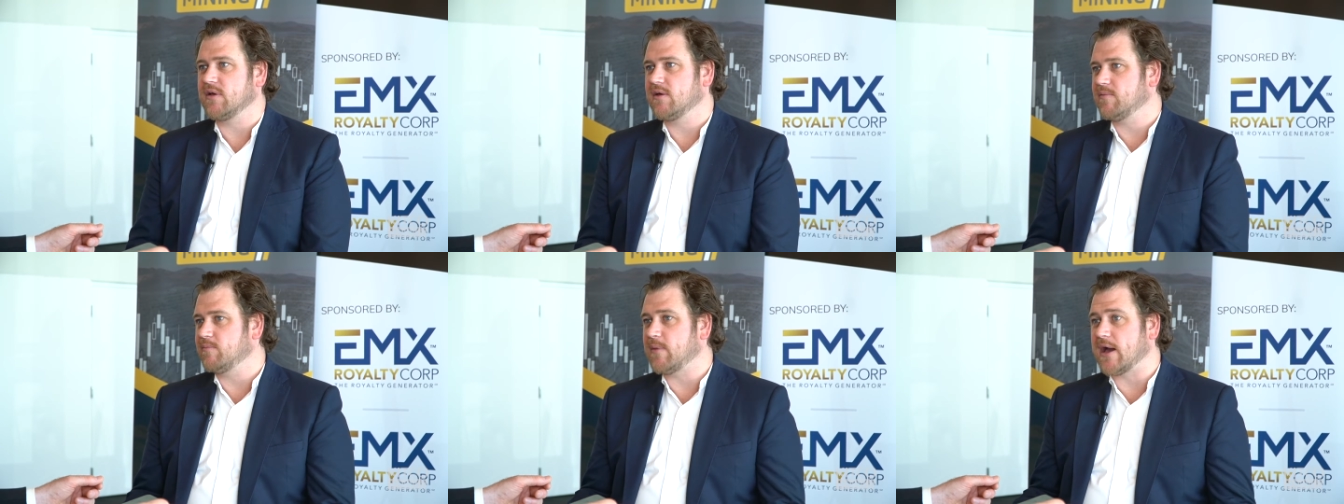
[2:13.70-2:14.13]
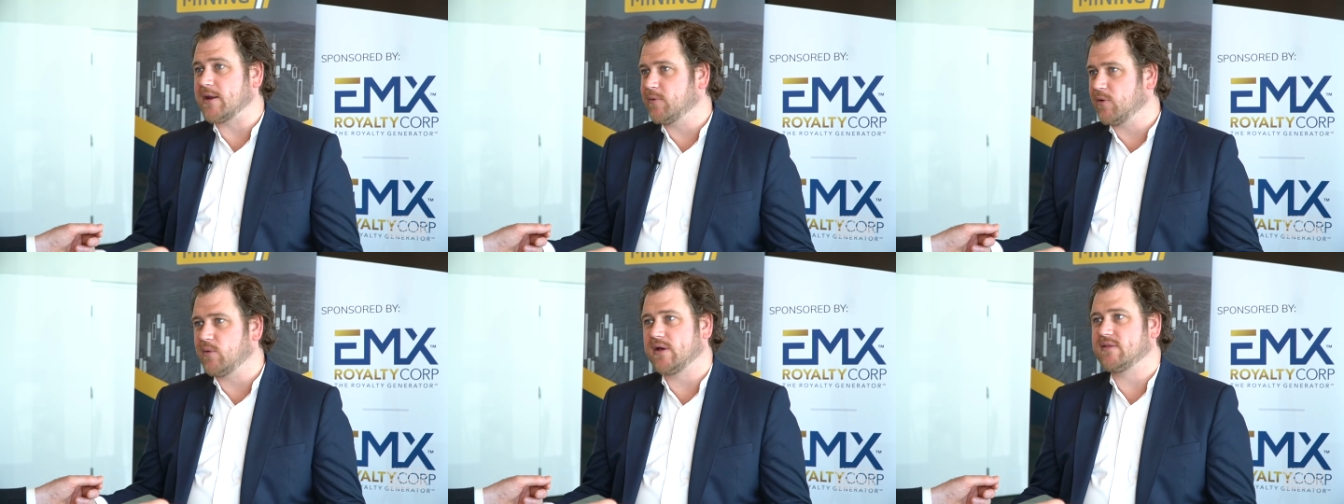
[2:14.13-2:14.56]

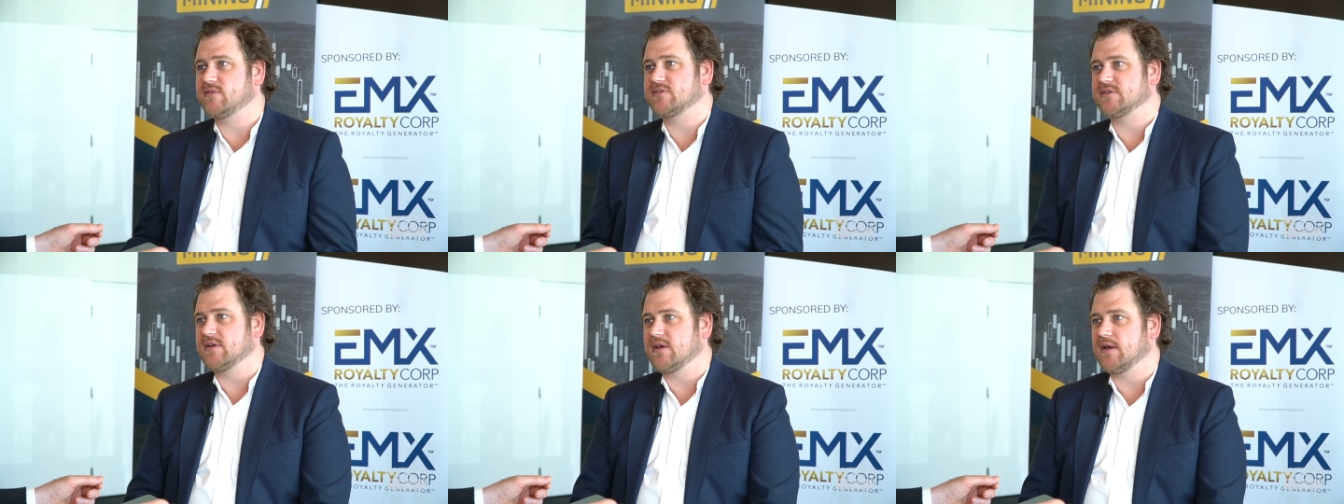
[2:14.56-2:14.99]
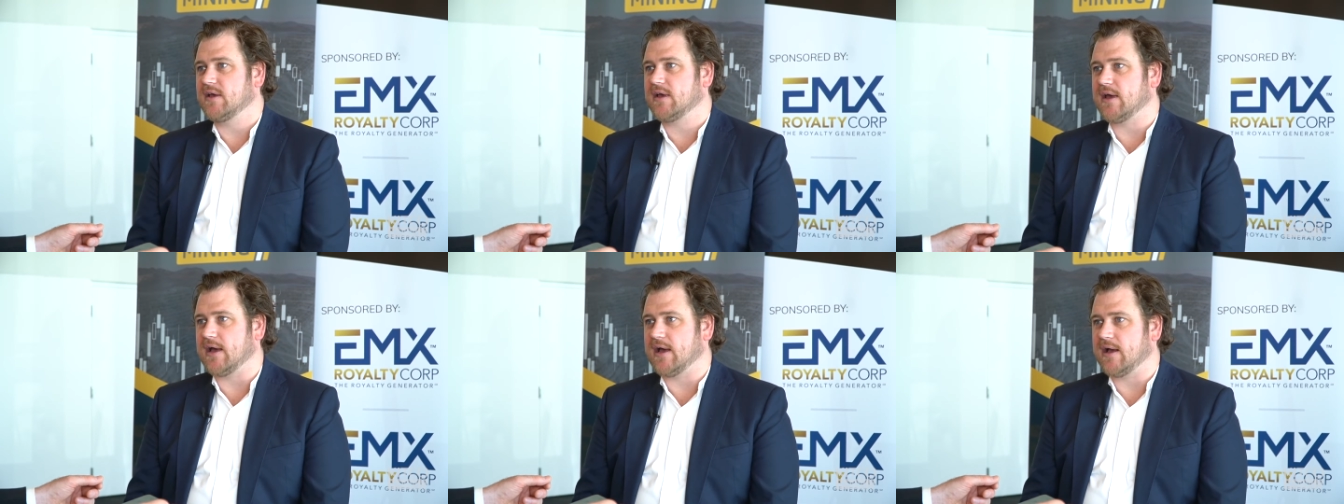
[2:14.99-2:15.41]
mineable widths.
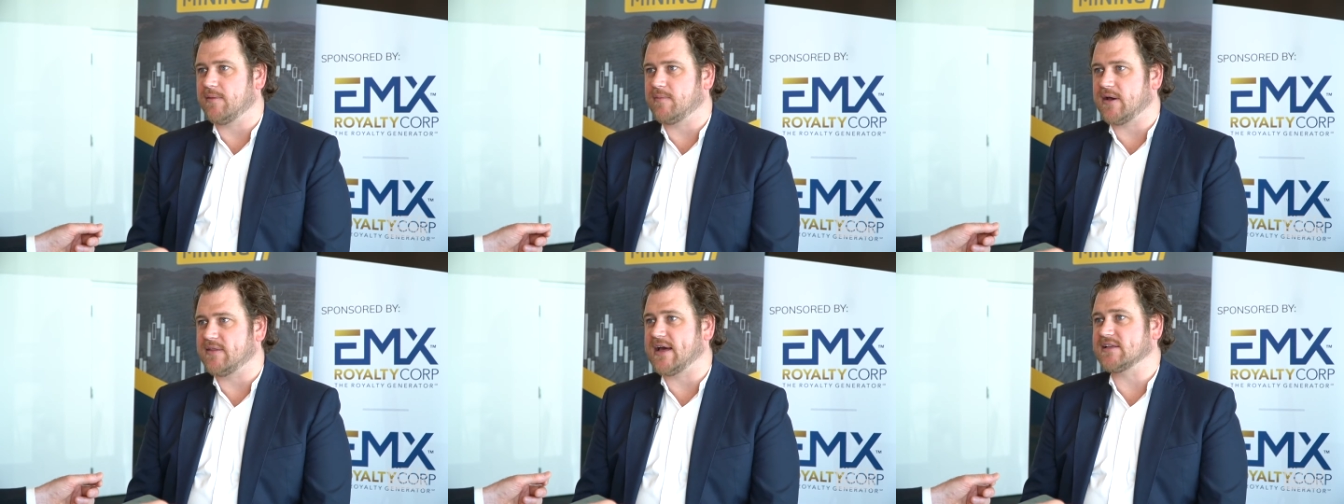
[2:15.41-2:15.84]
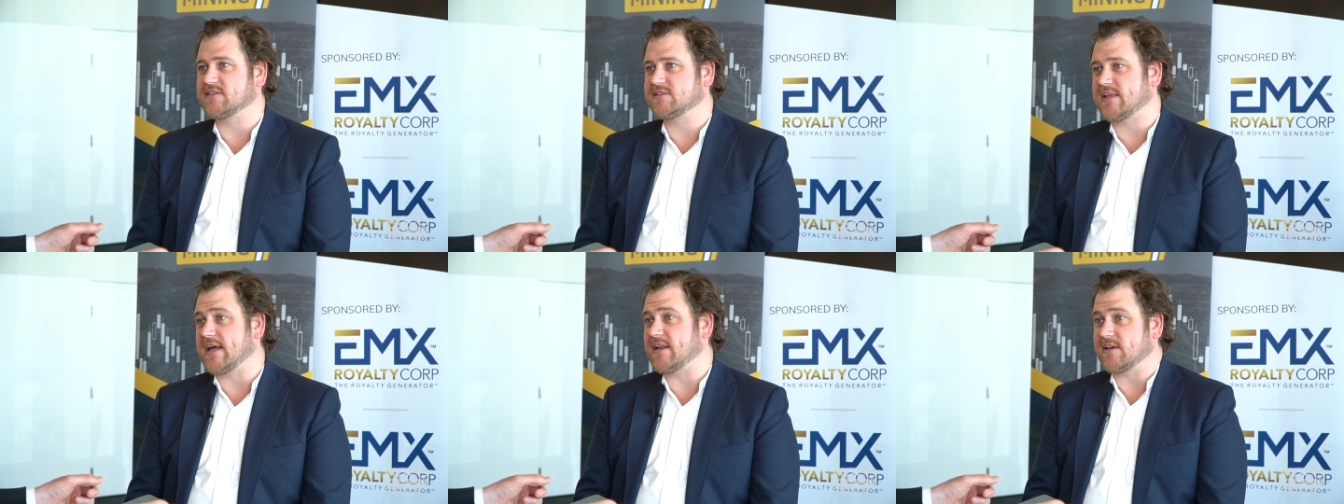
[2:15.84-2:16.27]
And
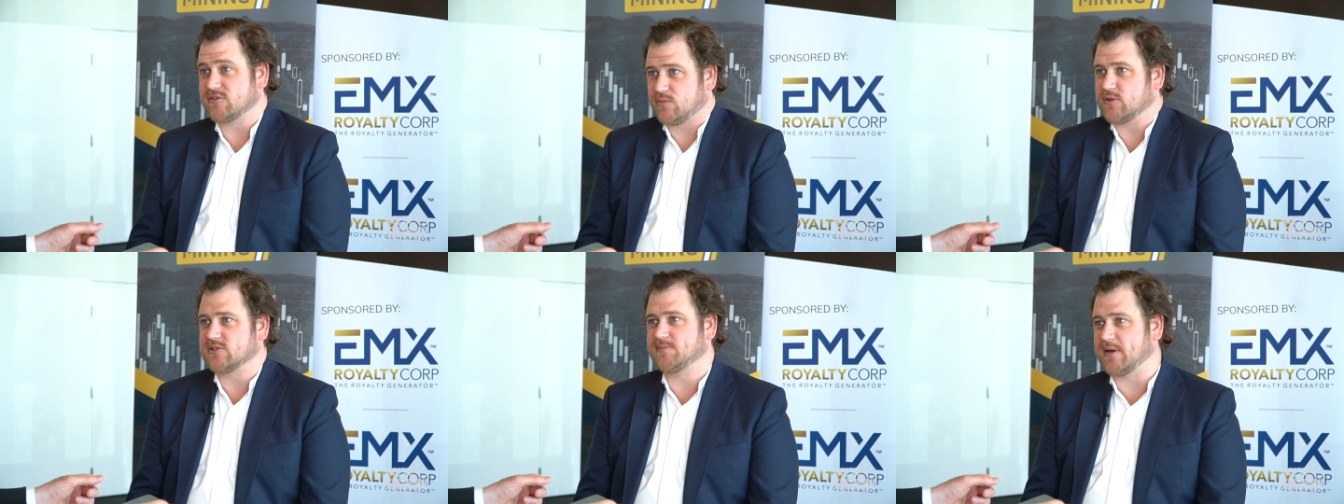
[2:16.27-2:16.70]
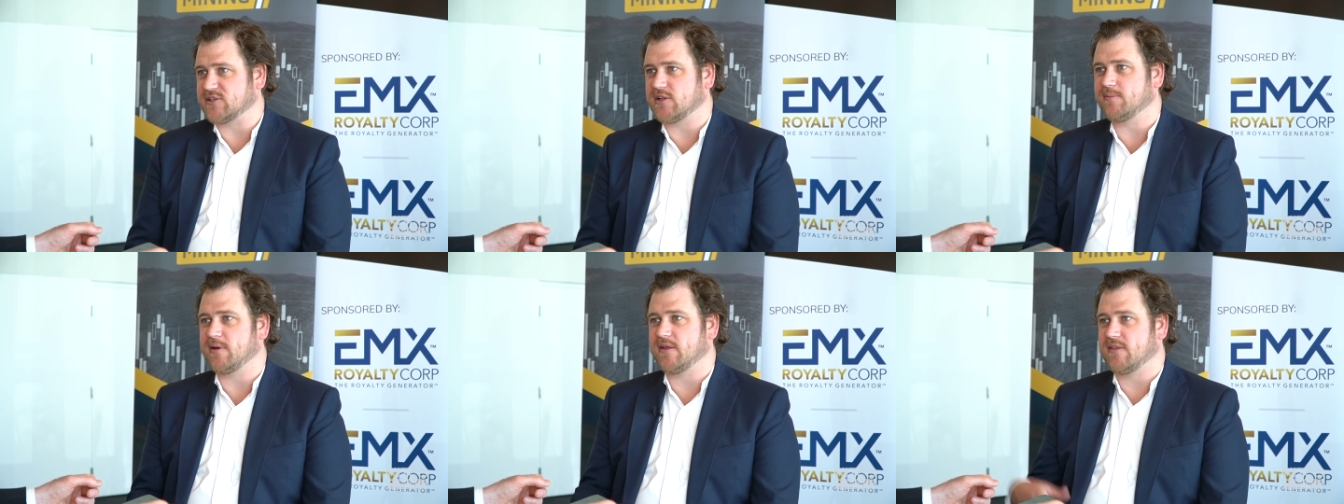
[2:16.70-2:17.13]
that is what's special about it.